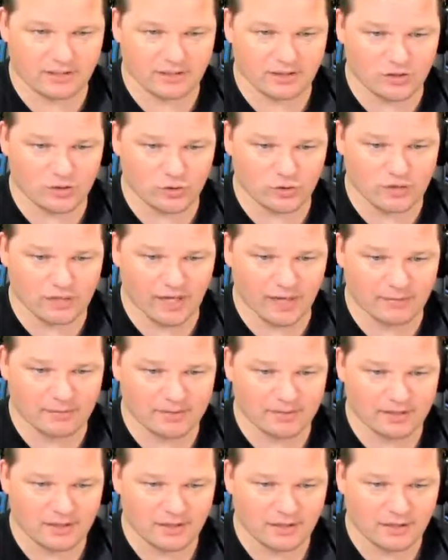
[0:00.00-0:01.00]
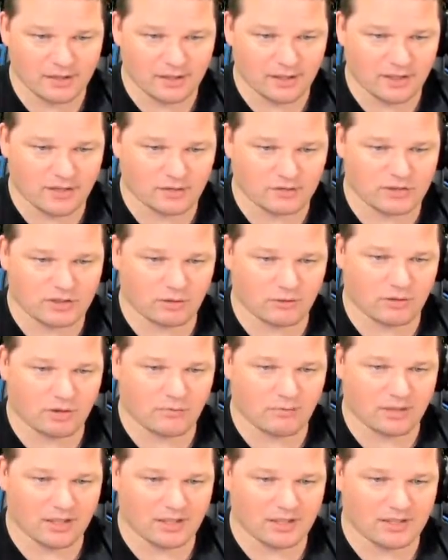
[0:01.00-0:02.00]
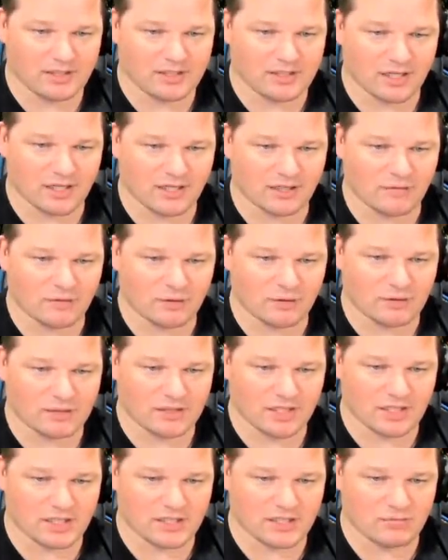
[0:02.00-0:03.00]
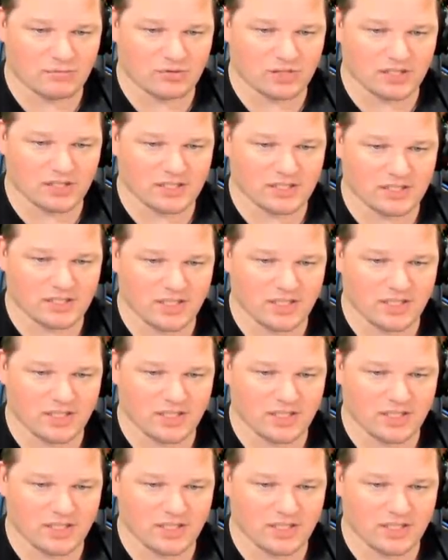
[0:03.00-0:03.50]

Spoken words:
in 2 taps. And you'll see what I mean in a second. If you use an SMG, it just